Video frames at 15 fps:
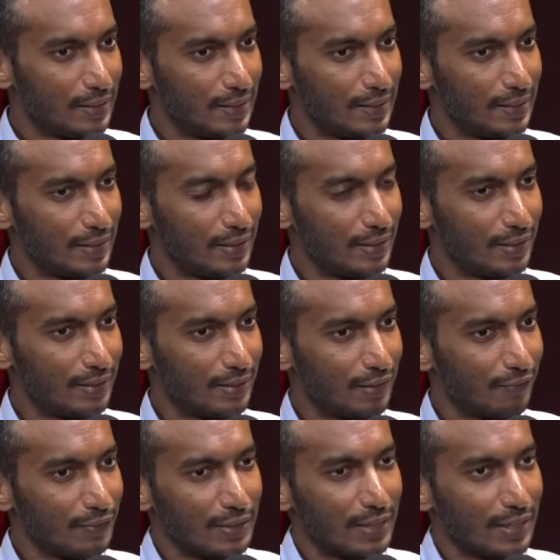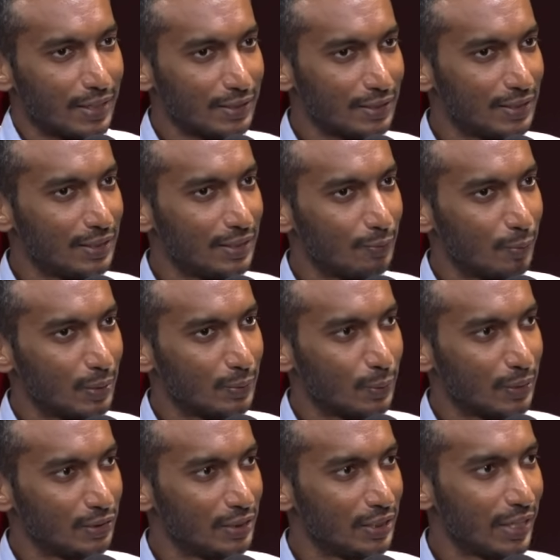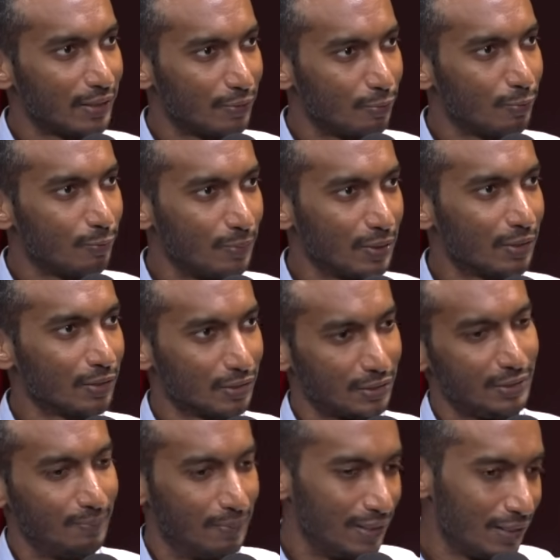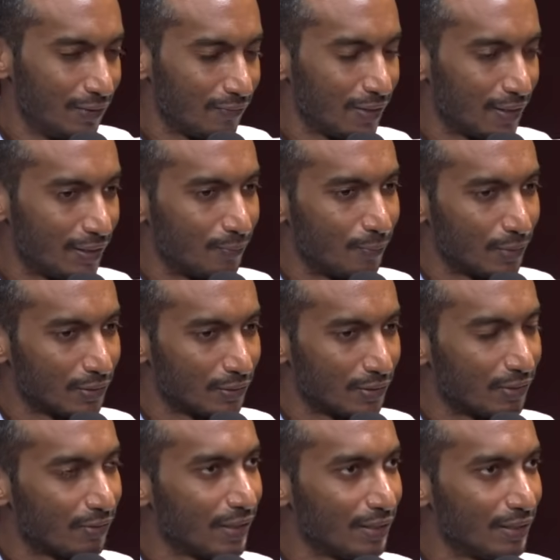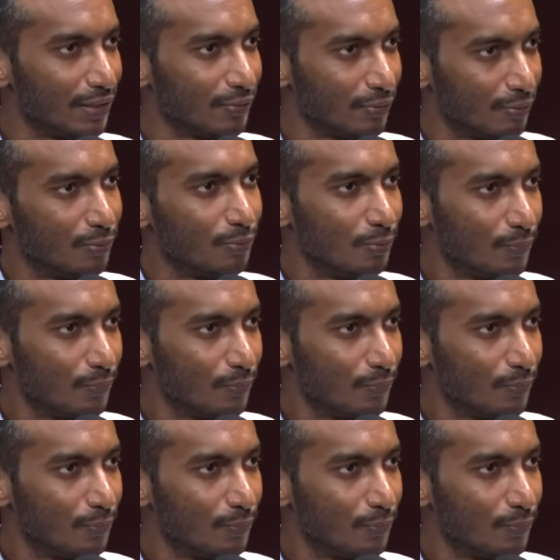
And nevertheless, she did what she had to do because she believed that it was the right thing to do.